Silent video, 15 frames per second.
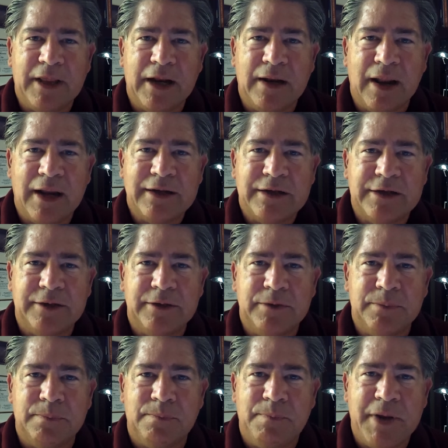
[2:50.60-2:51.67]
they'd like
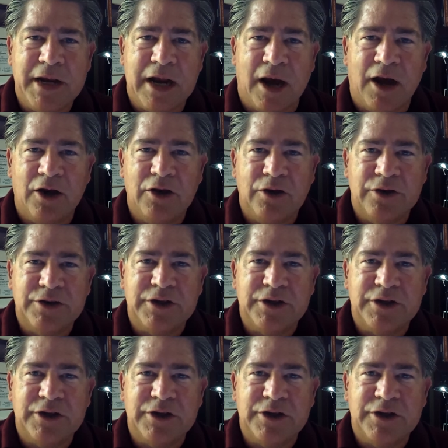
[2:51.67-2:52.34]
to be under